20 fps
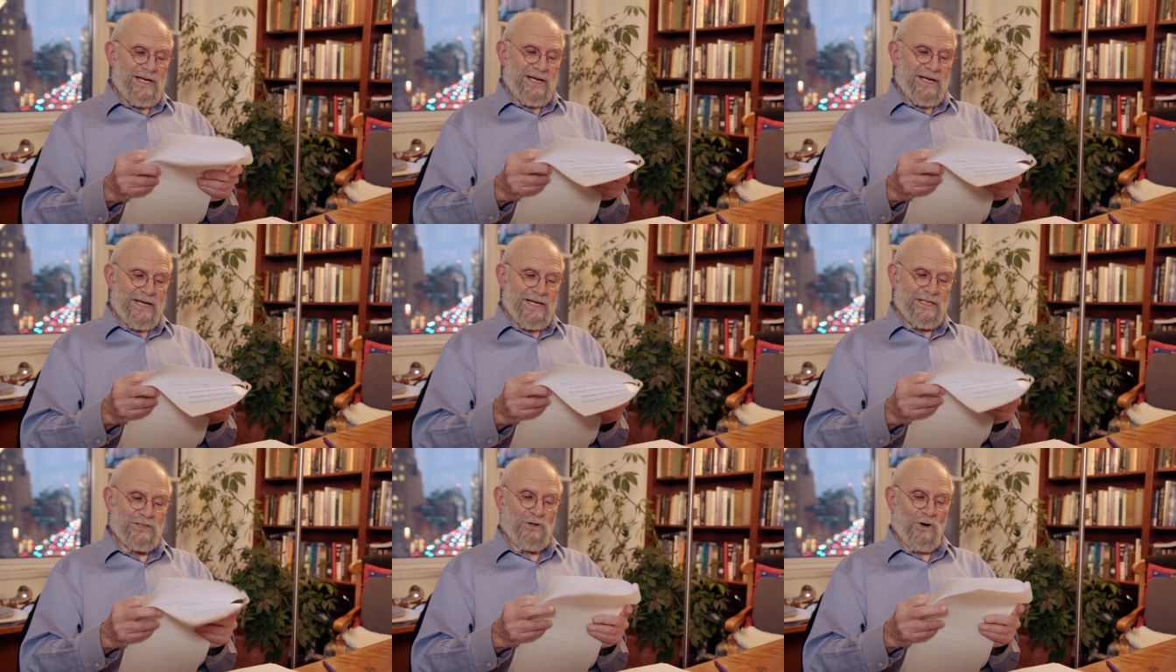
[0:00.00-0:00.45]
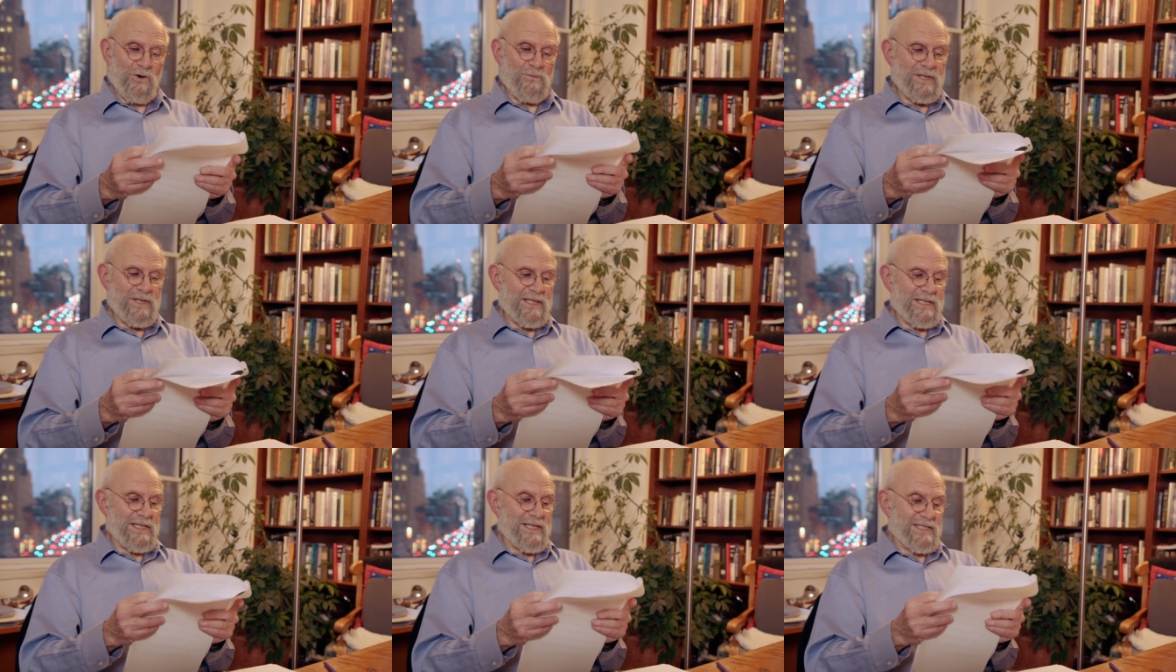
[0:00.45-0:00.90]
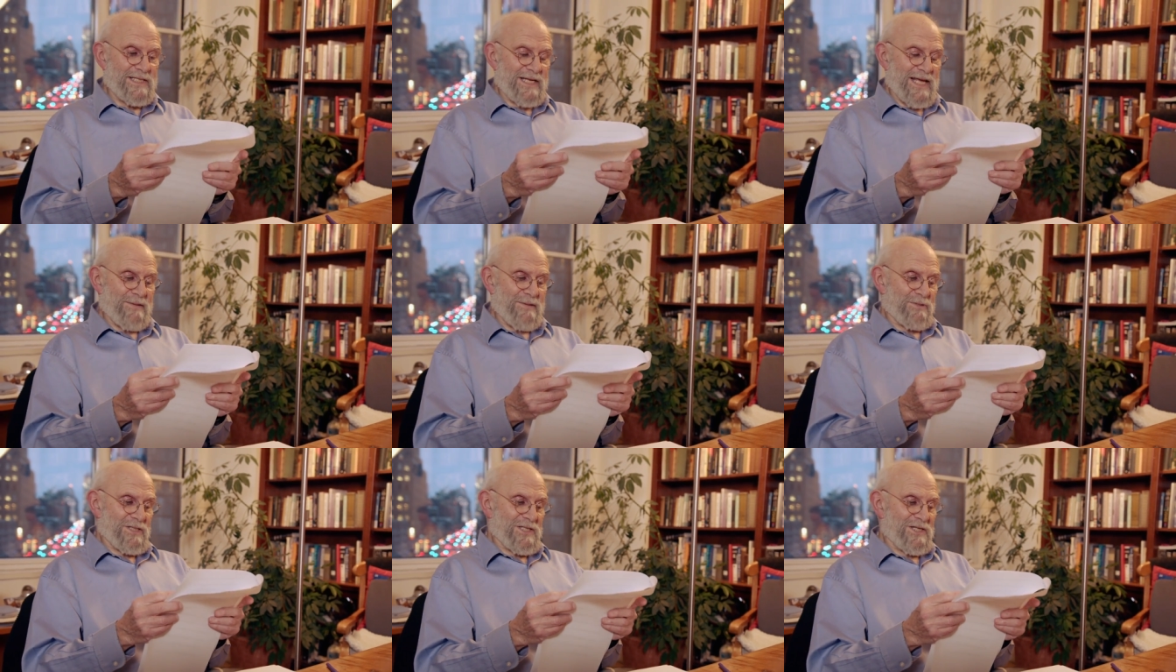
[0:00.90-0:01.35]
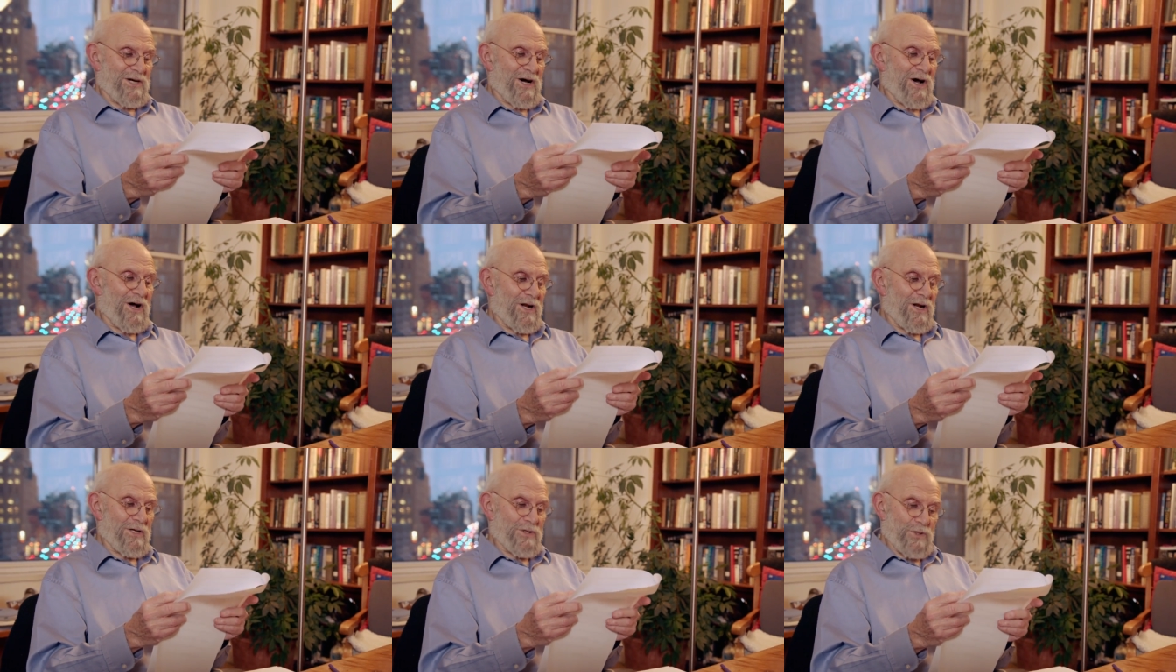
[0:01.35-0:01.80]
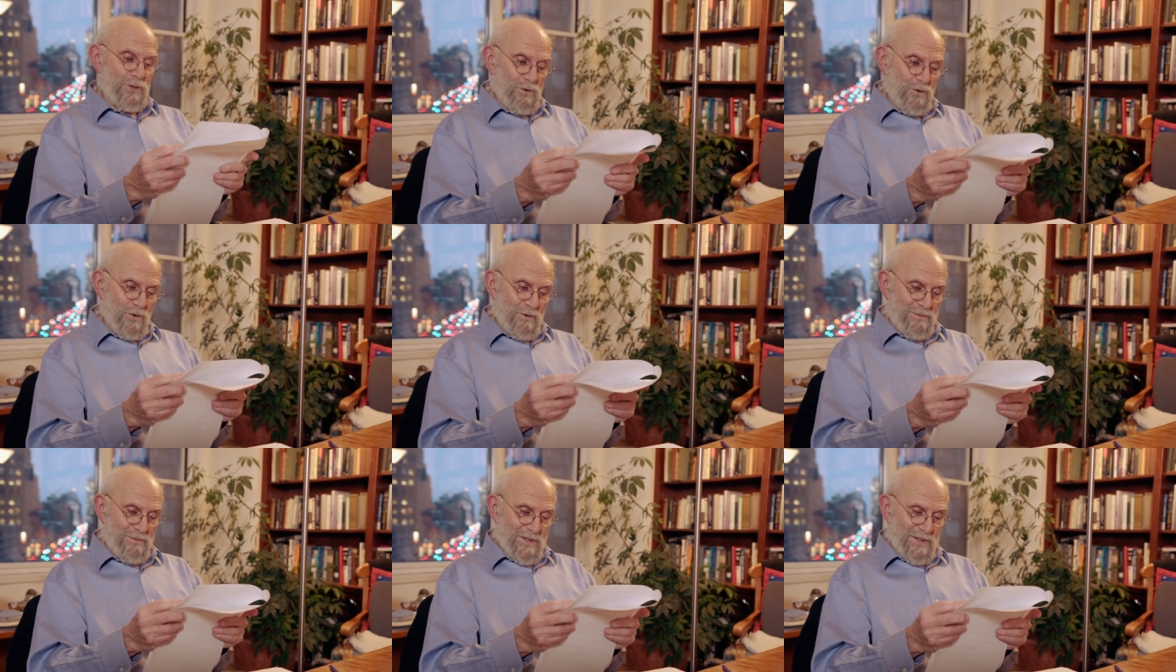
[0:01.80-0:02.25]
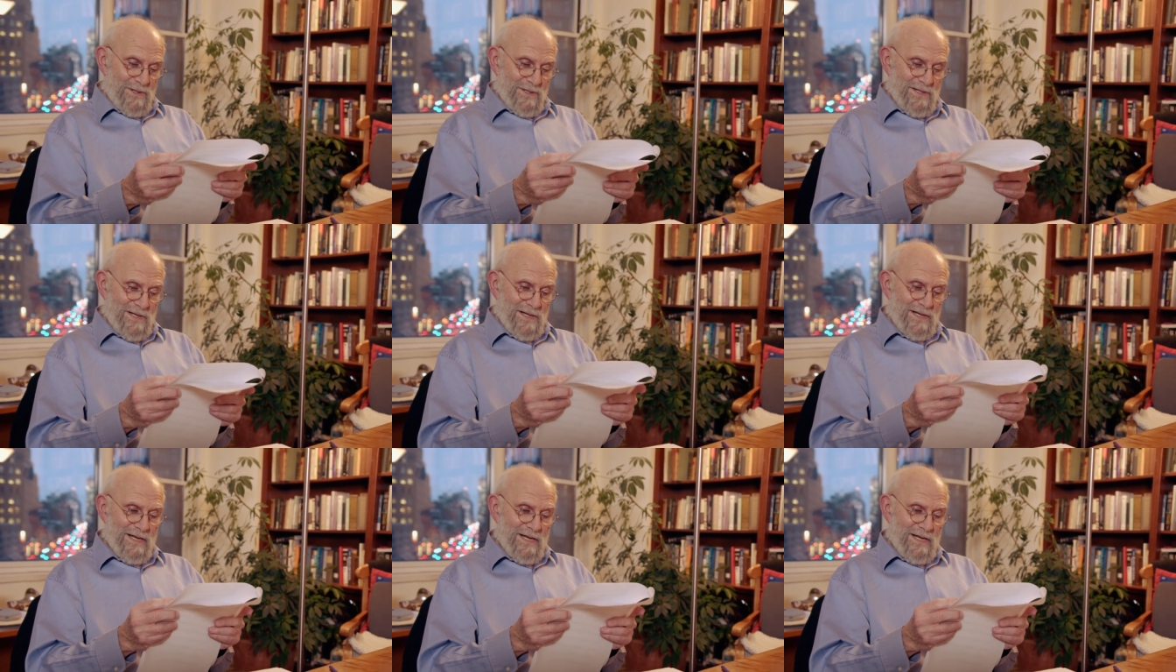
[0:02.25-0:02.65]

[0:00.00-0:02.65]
He told me that his name was Carl Norberg,